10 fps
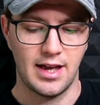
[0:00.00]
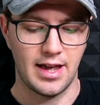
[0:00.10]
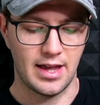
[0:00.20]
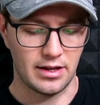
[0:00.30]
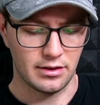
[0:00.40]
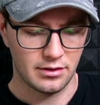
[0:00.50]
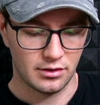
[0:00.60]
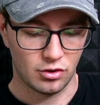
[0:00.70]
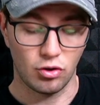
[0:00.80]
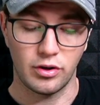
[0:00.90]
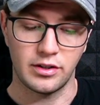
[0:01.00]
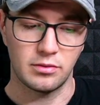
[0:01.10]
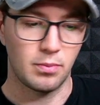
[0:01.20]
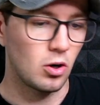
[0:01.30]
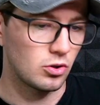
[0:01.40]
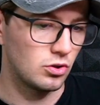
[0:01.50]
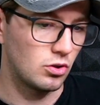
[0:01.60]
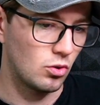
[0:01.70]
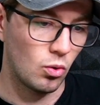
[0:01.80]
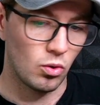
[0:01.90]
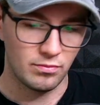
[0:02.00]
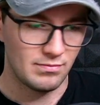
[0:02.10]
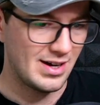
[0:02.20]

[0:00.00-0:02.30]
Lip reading: a current partner, or